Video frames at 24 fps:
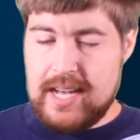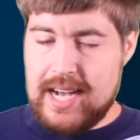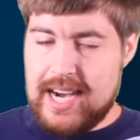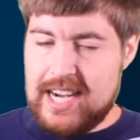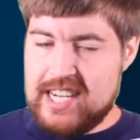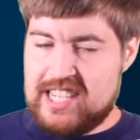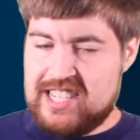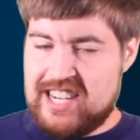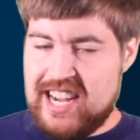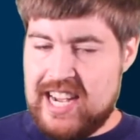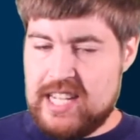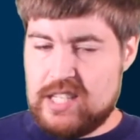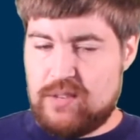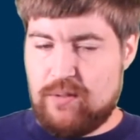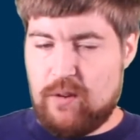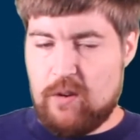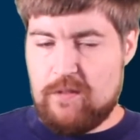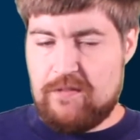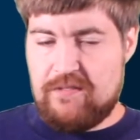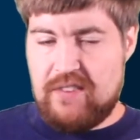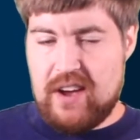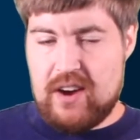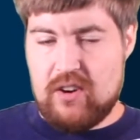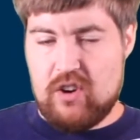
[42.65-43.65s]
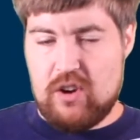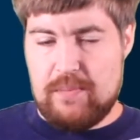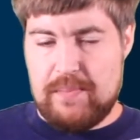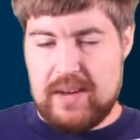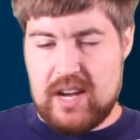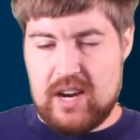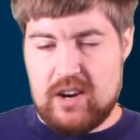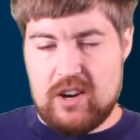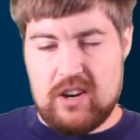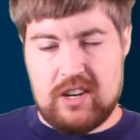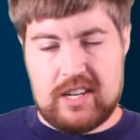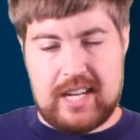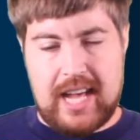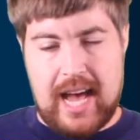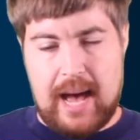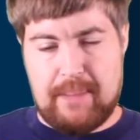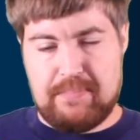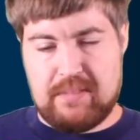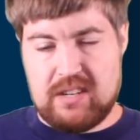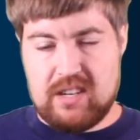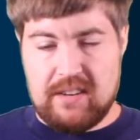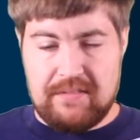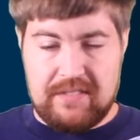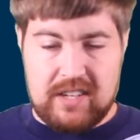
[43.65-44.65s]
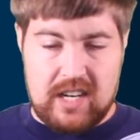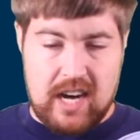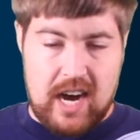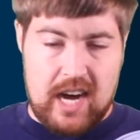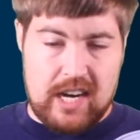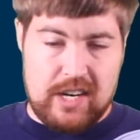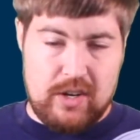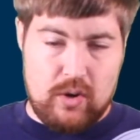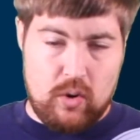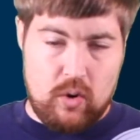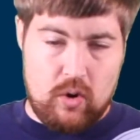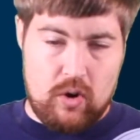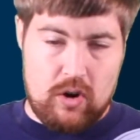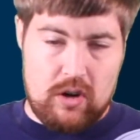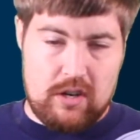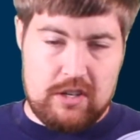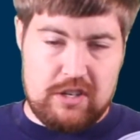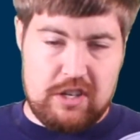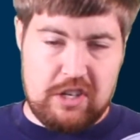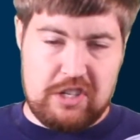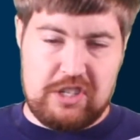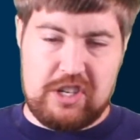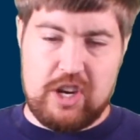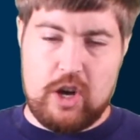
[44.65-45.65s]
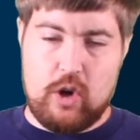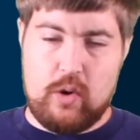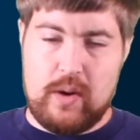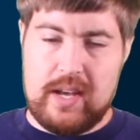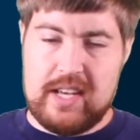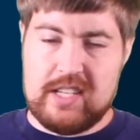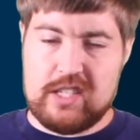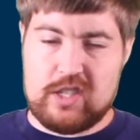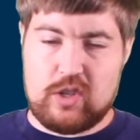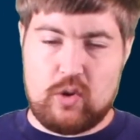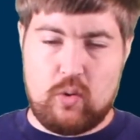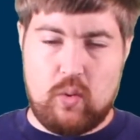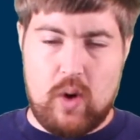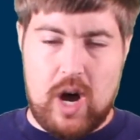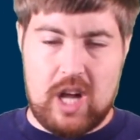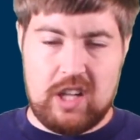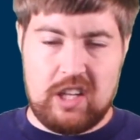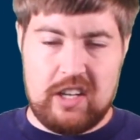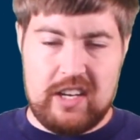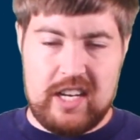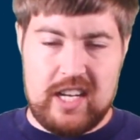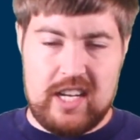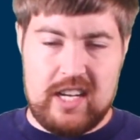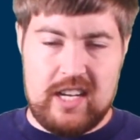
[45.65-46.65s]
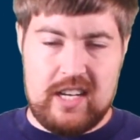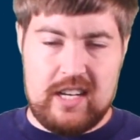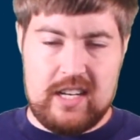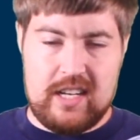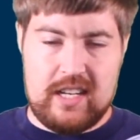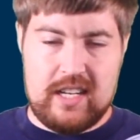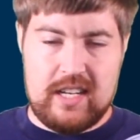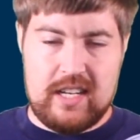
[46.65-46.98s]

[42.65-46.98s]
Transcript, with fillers: a chance for Faramir, captain of Gondor, to show his quality.